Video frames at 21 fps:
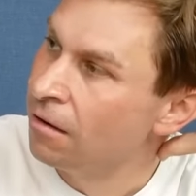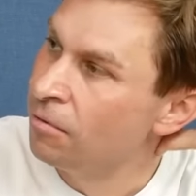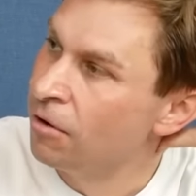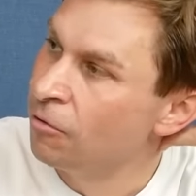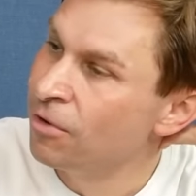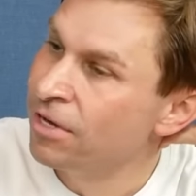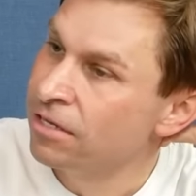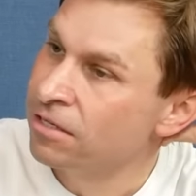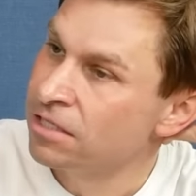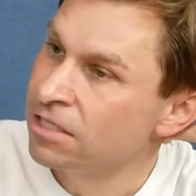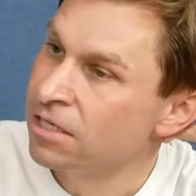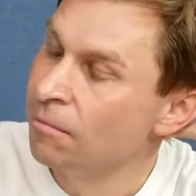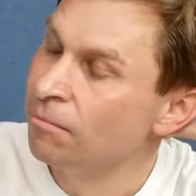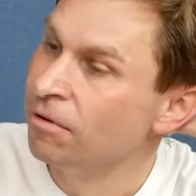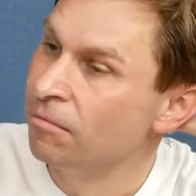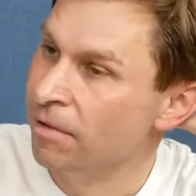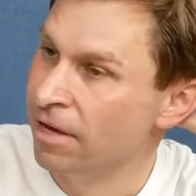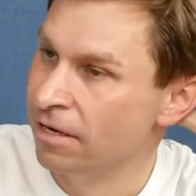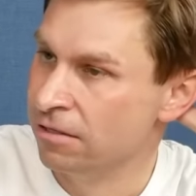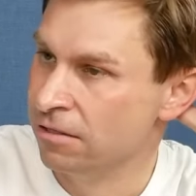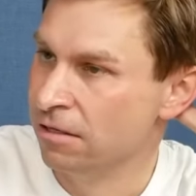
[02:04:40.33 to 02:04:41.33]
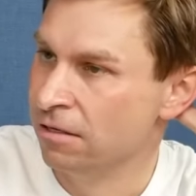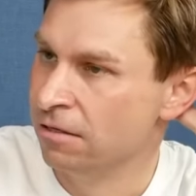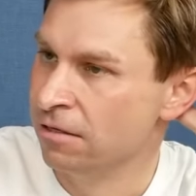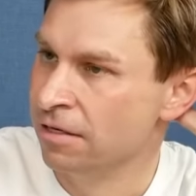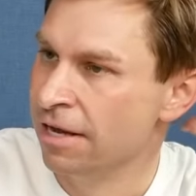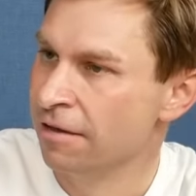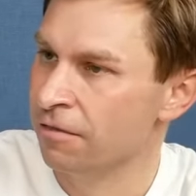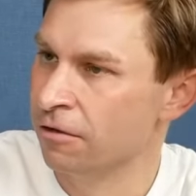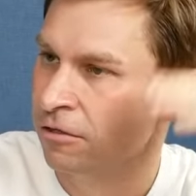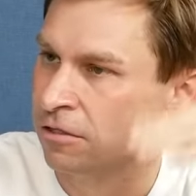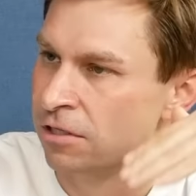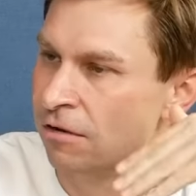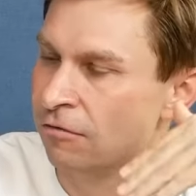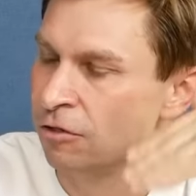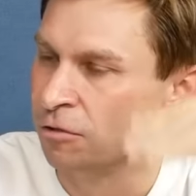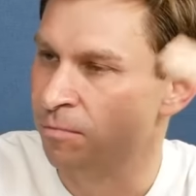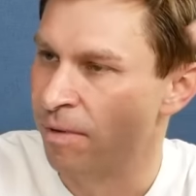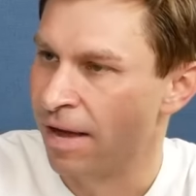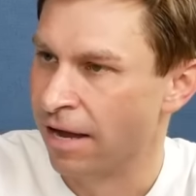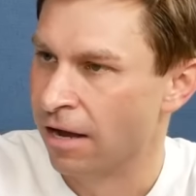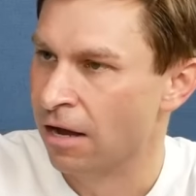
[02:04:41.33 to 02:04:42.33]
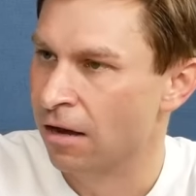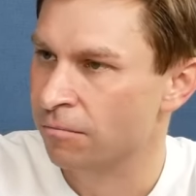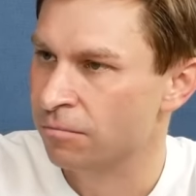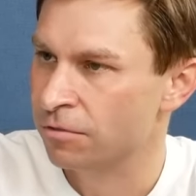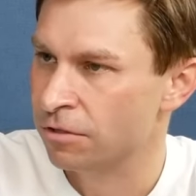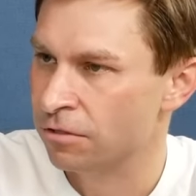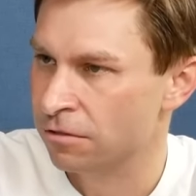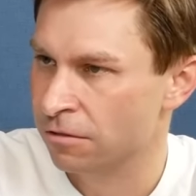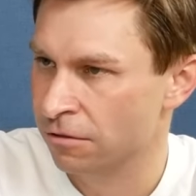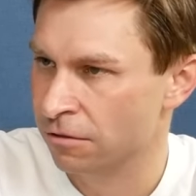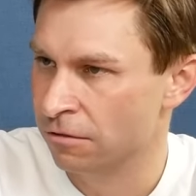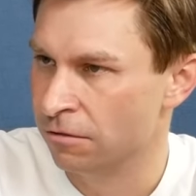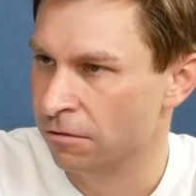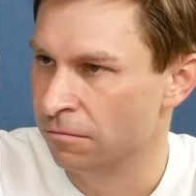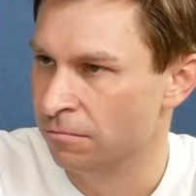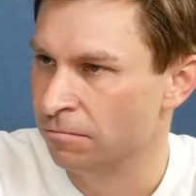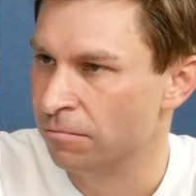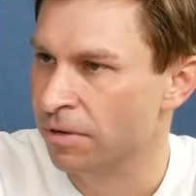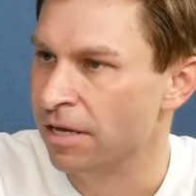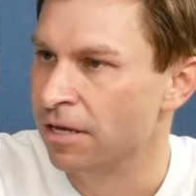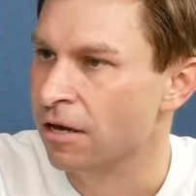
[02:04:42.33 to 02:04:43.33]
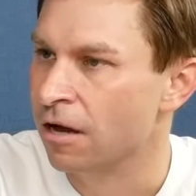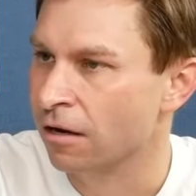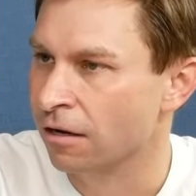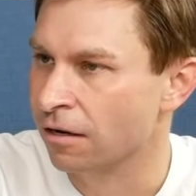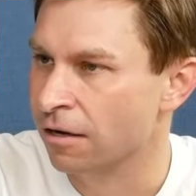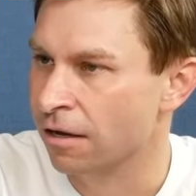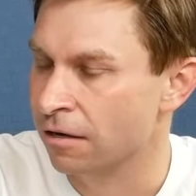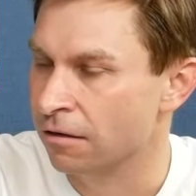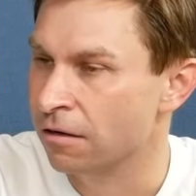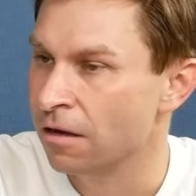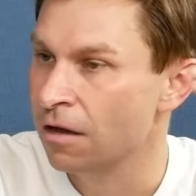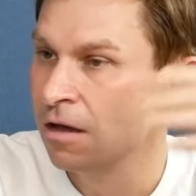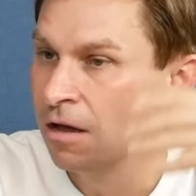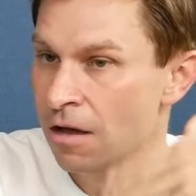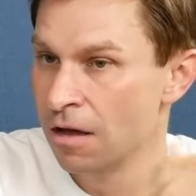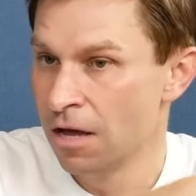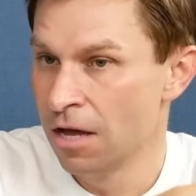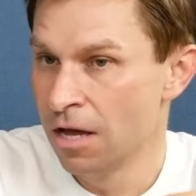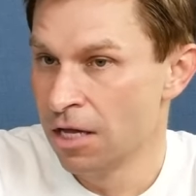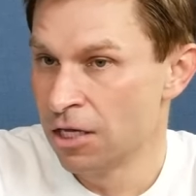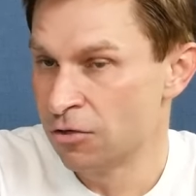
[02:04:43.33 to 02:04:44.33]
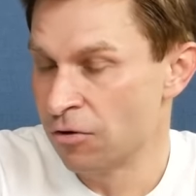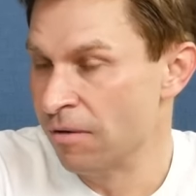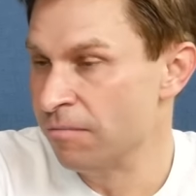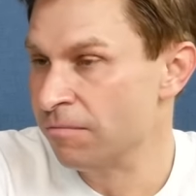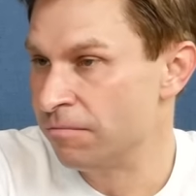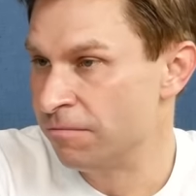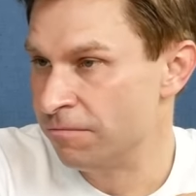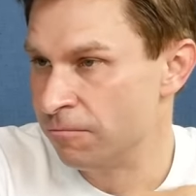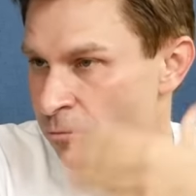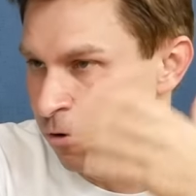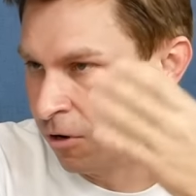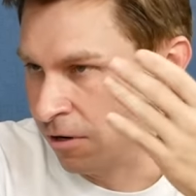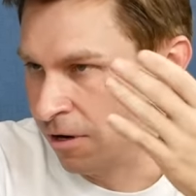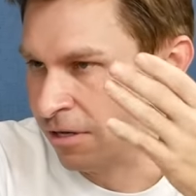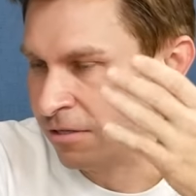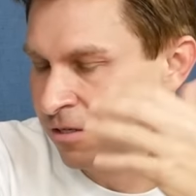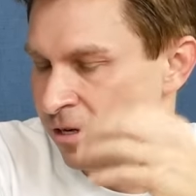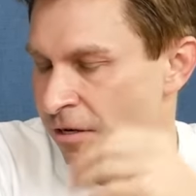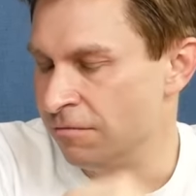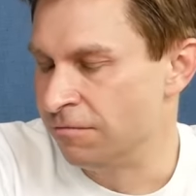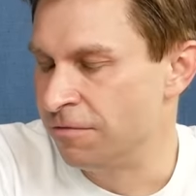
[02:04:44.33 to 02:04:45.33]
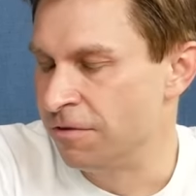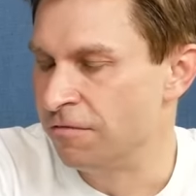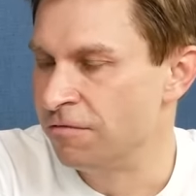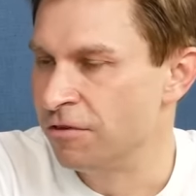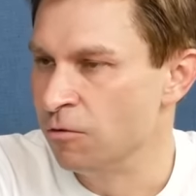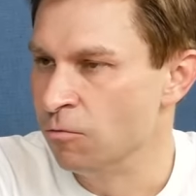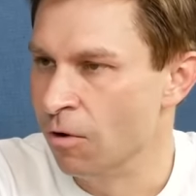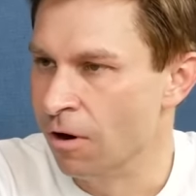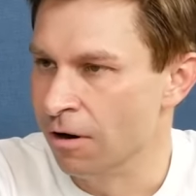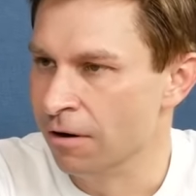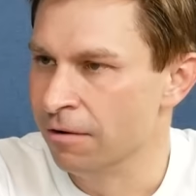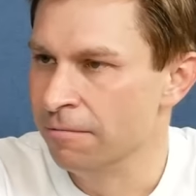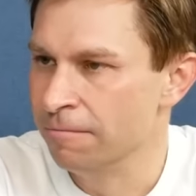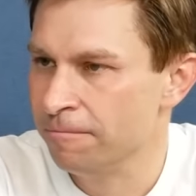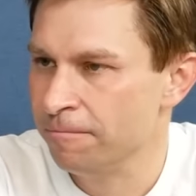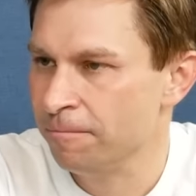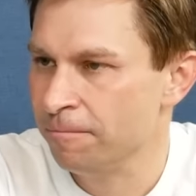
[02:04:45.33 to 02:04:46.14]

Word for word: But we can supplement it and get those levels back up to being young again. So I'm, what I said, 51.